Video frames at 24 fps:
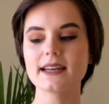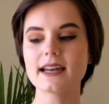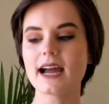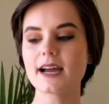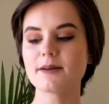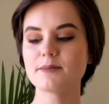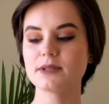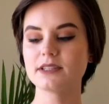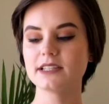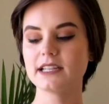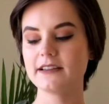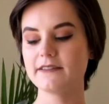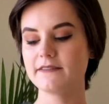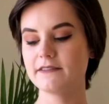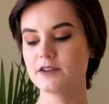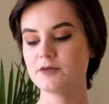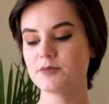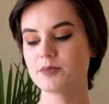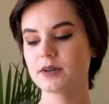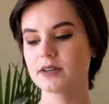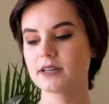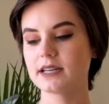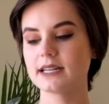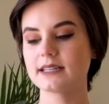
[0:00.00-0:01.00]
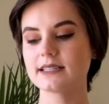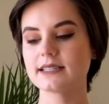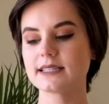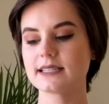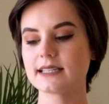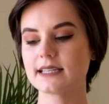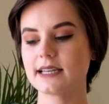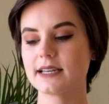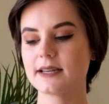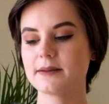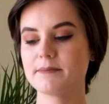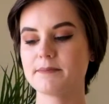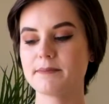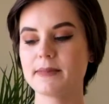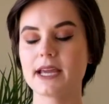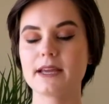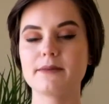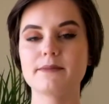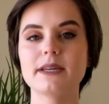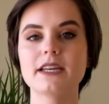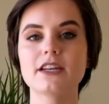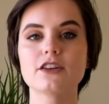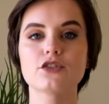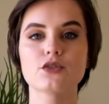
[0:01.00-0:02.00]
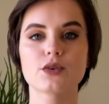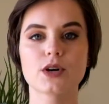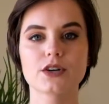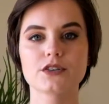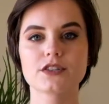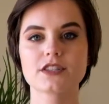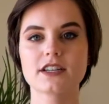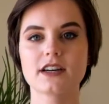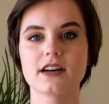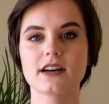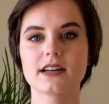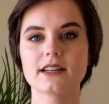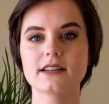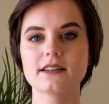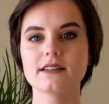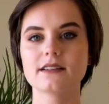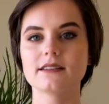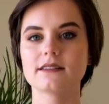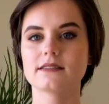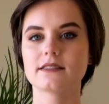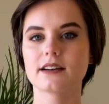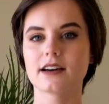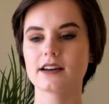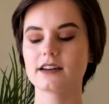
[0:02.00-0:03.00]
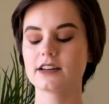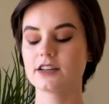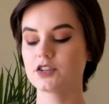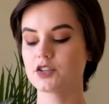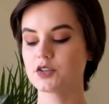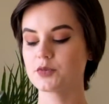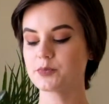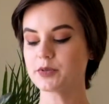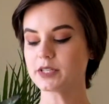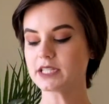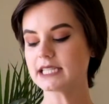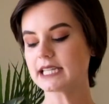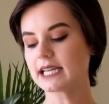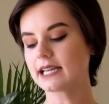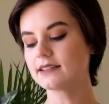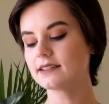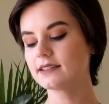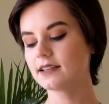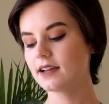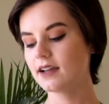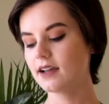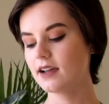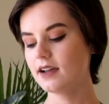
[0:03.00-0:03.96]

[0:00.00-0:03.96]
I believe you pronounce it Mamie Croton, not 100%.